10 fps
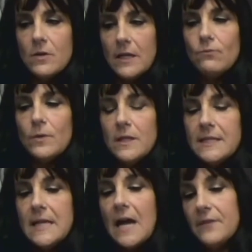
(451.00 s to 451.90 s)
really
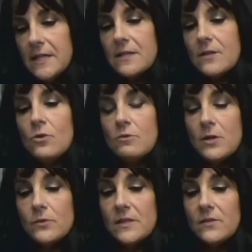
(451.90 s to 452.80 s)
diving into the
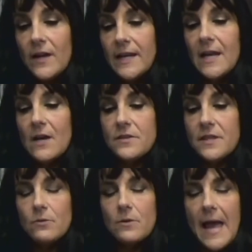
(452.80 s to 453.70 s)
hormones and finding out that
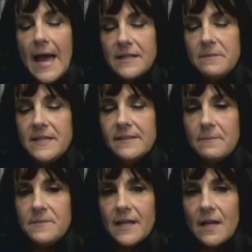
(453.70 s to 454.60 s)
there had to be
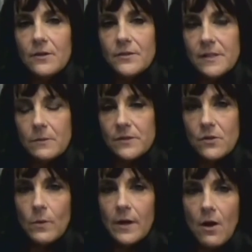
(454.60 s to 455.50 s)
something else that was
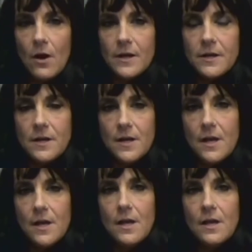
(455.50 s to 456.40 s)
going on
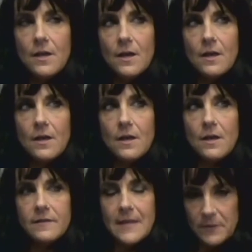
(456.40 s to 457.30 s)

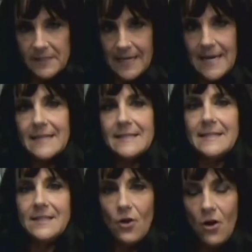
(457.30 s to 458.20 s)
that was
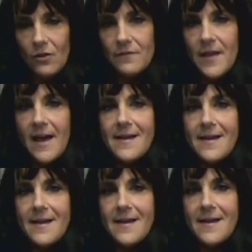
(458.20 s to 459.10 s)
connected to all of that,
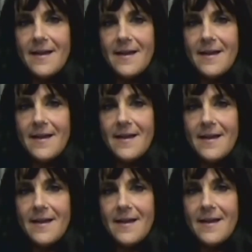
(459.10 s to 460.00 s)
it was about
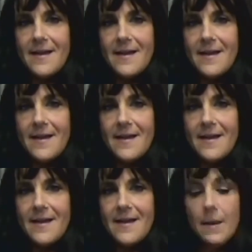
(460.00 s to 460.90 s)
then.
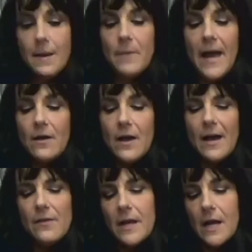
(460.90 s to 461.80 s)
How
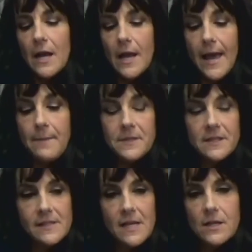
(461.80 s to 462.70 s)
that kind of happened is
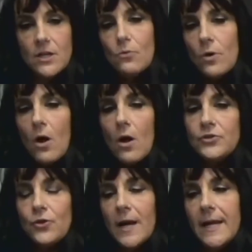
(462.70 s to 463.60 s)
that, we're all
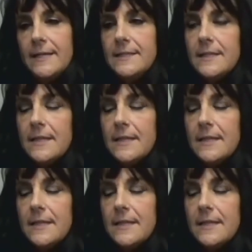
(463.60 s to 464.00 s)
trained